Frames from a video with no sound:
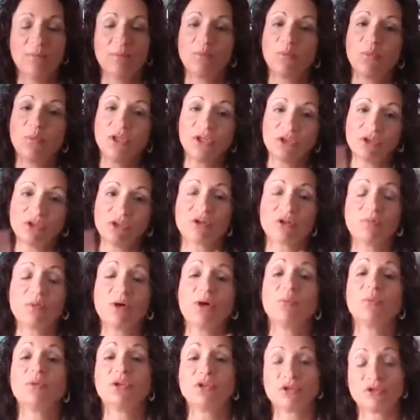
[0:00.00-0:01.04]
When you come
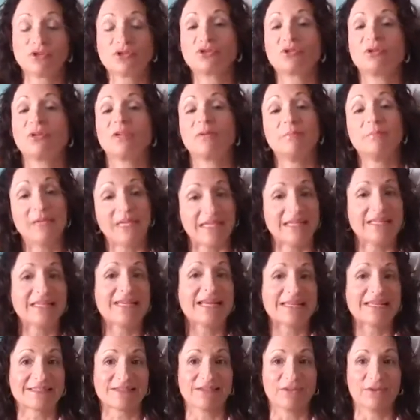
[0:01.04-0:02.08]
home, you're doing me a
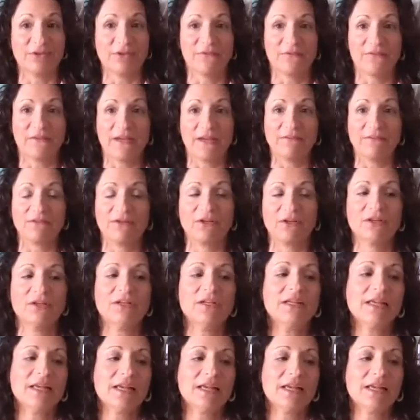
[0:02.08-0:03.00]
nice little favor.